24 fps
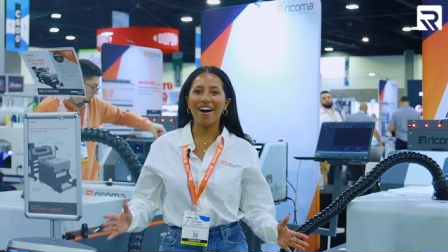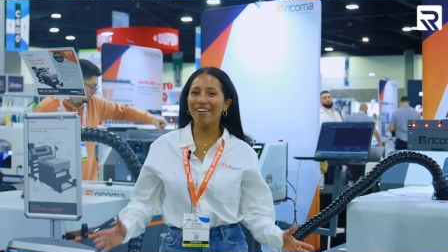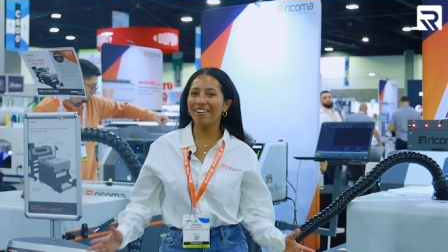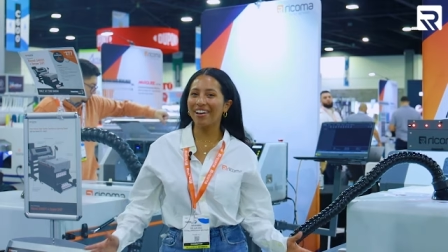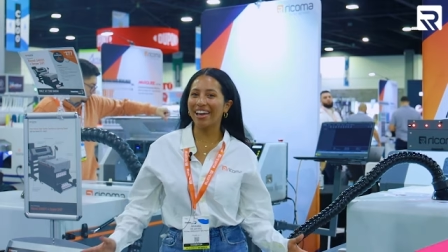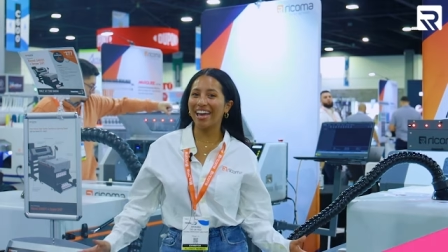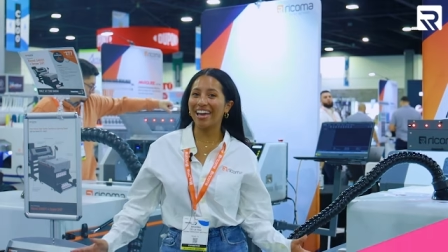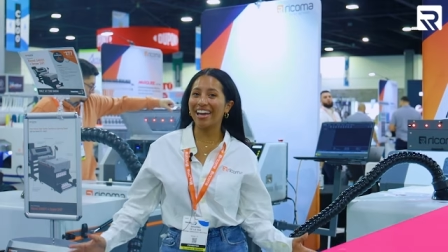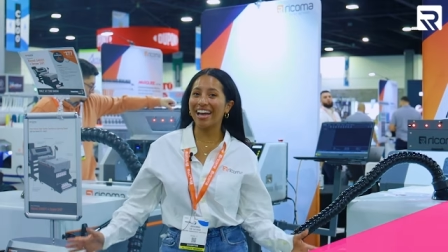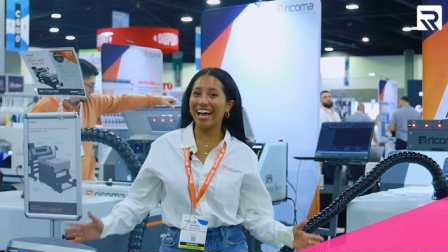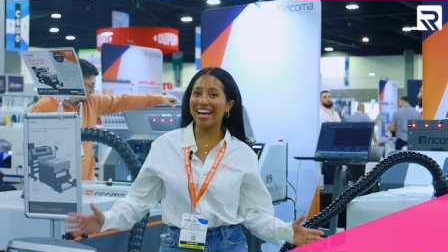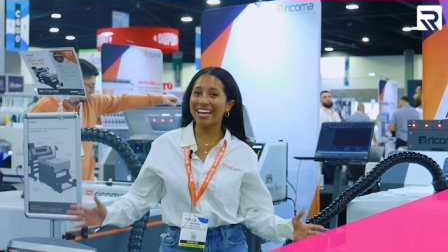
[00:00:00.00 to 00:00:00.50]

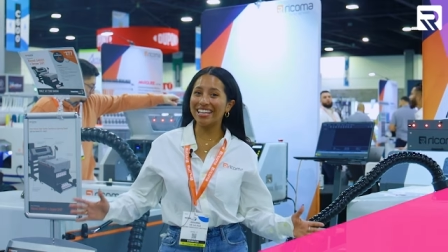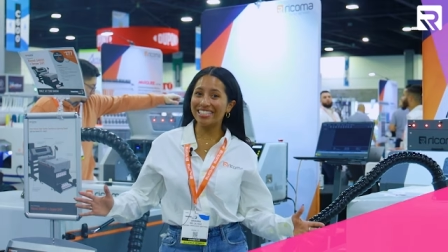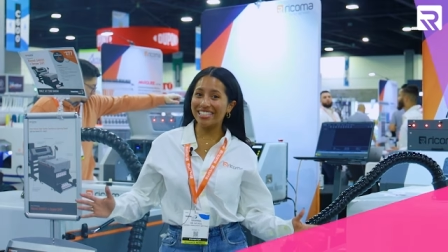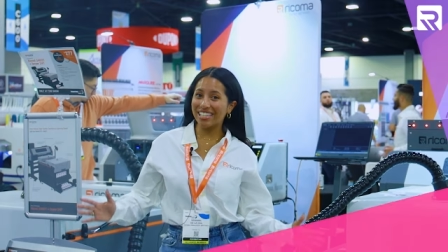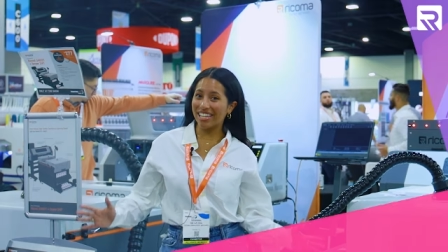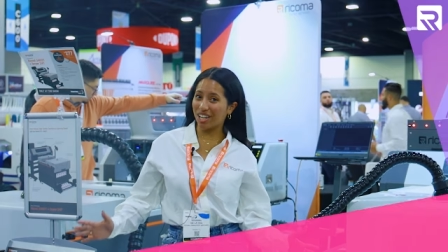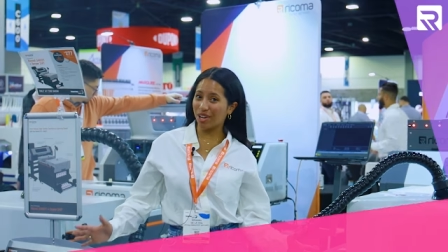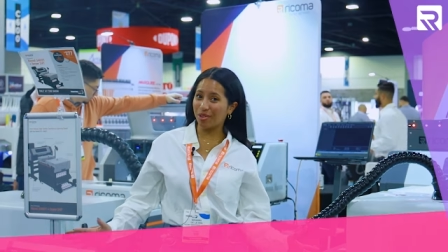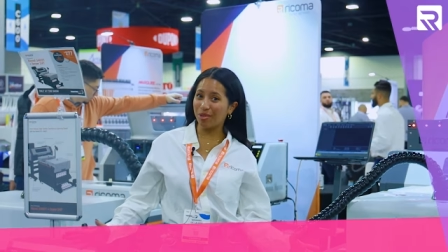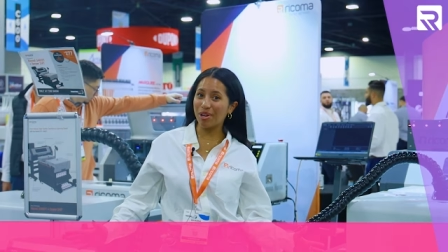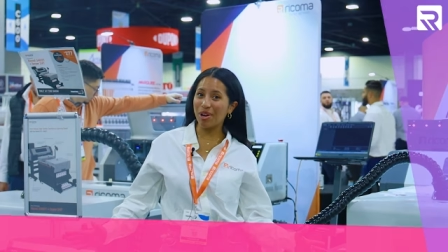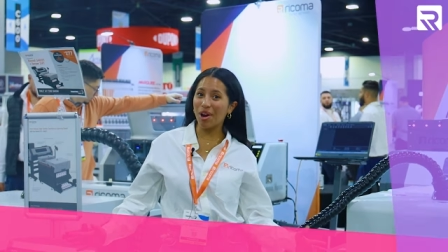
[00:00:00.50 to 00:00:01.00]
Okay guys,
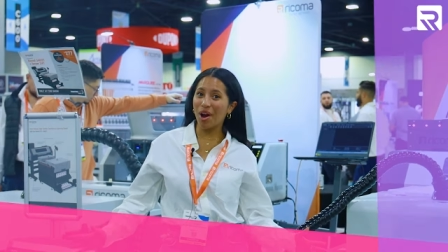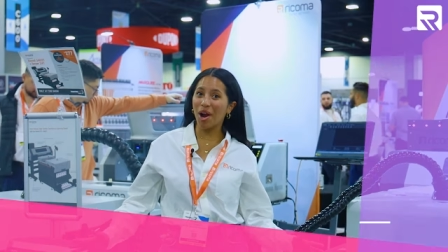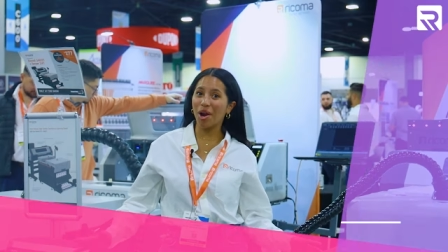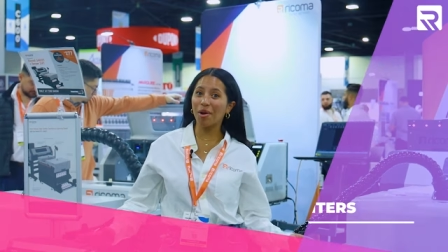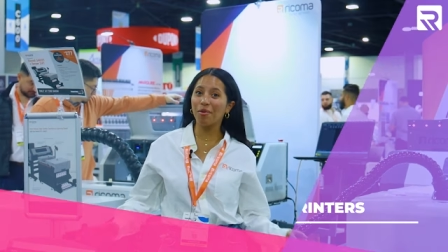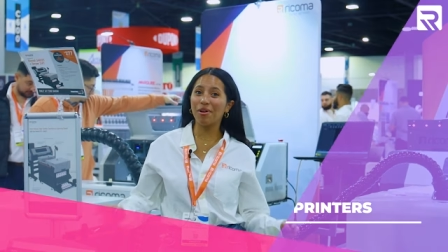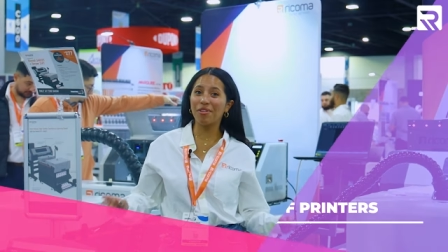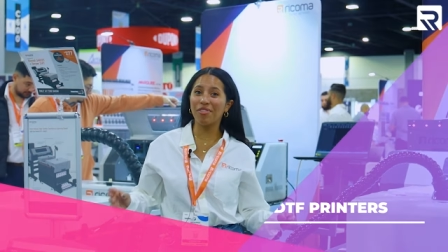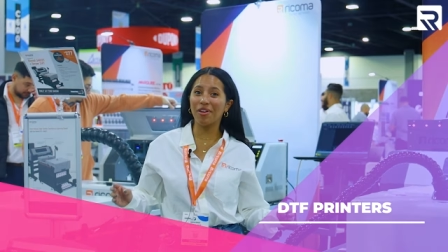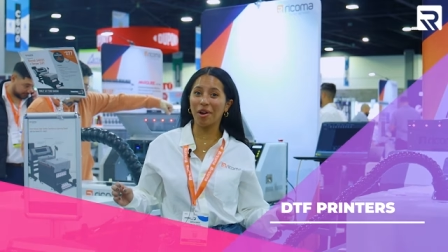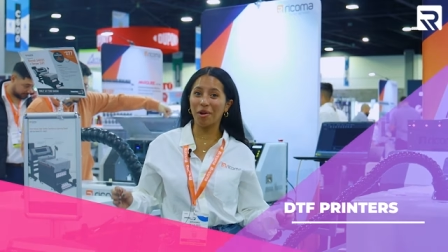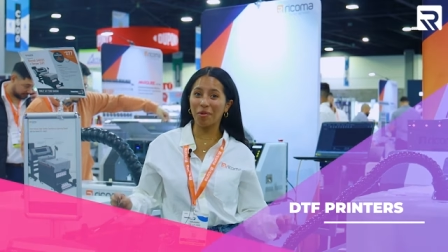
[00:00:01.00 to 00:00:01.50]
here we
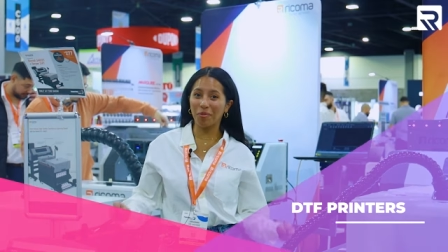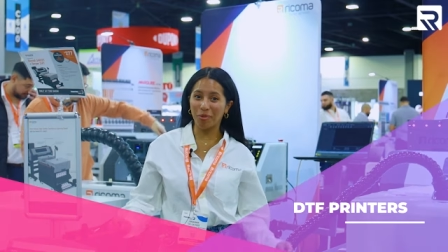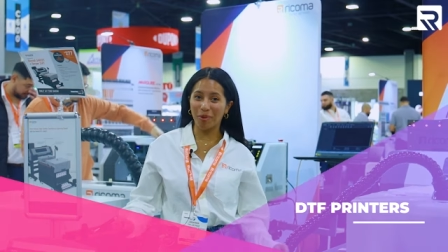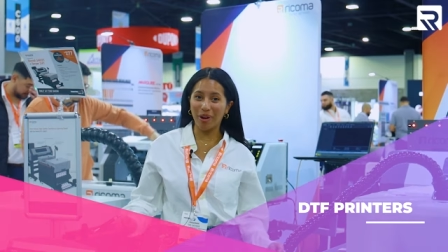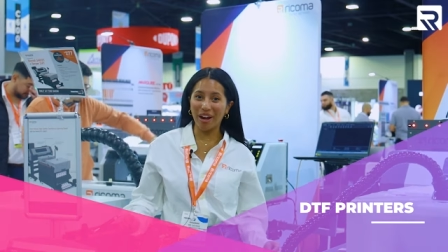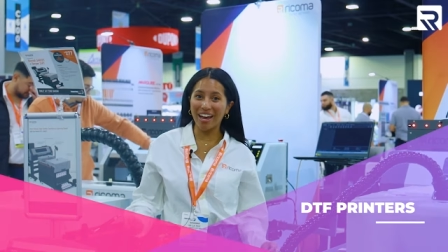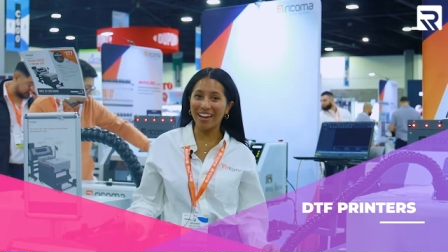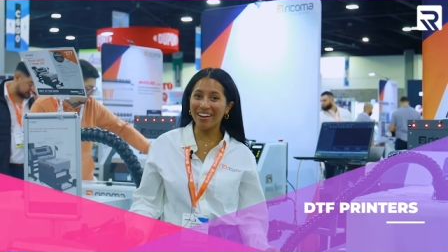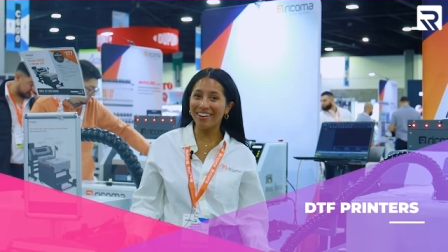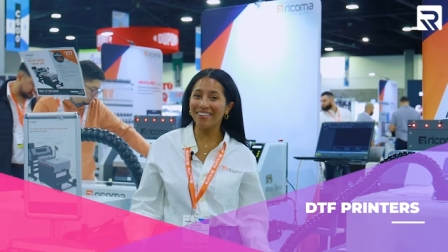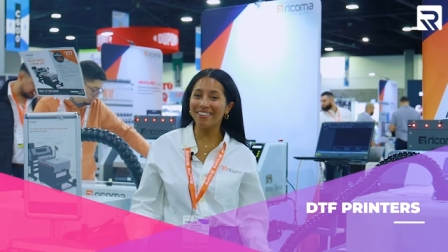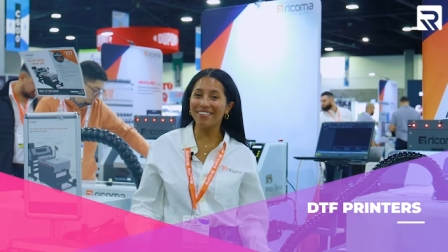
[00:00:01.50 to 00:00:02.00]
are with our
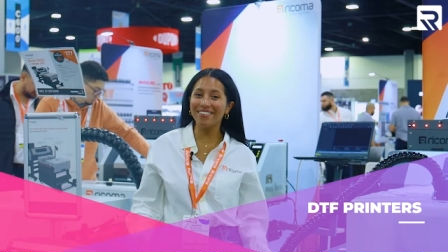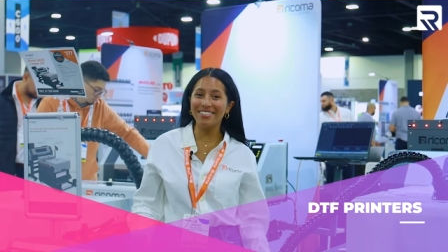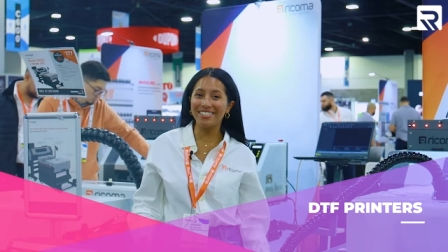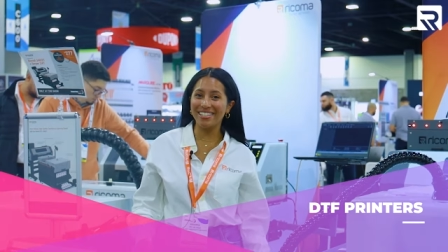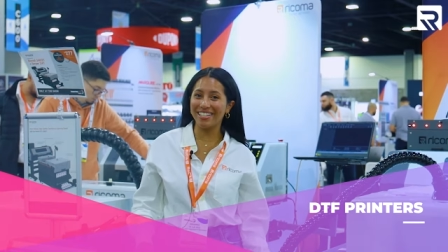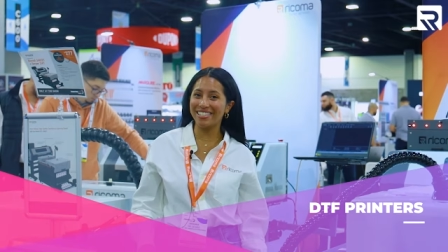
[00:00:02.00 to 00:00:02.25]
brand new